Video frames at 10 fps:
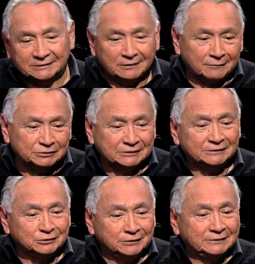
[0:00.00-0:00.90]
and obviously
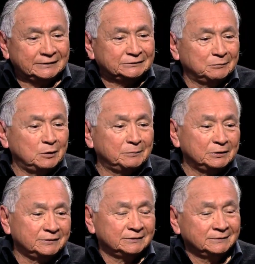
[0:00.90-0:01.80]
it's going to take some
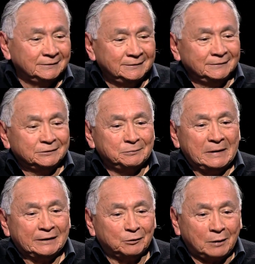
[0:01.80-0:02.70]
women to
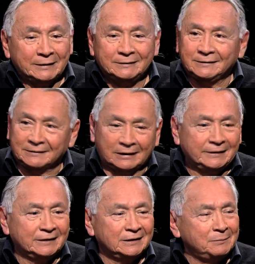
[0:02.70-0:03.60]
make it right and
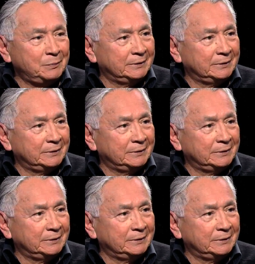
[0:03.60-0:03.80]
clean it up.